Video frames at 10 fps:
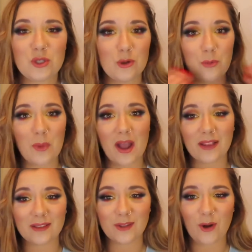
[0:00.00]
to
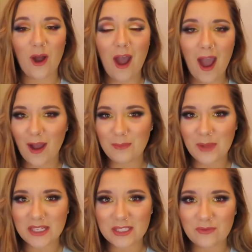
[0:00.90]
my little hot
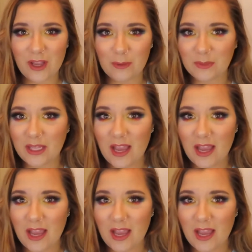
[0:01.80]
mess family